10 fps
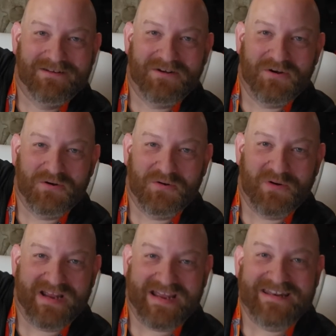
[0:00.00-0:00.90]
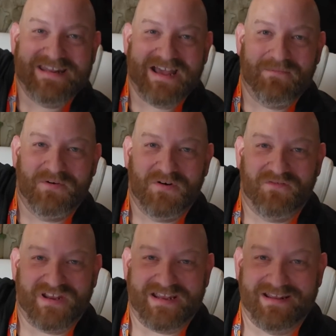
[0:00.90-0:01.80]
who in that
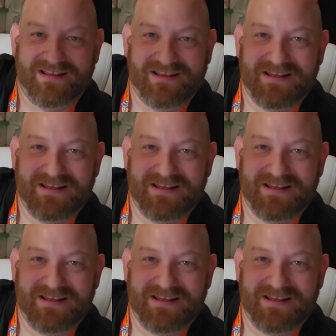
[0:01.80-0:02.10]
movie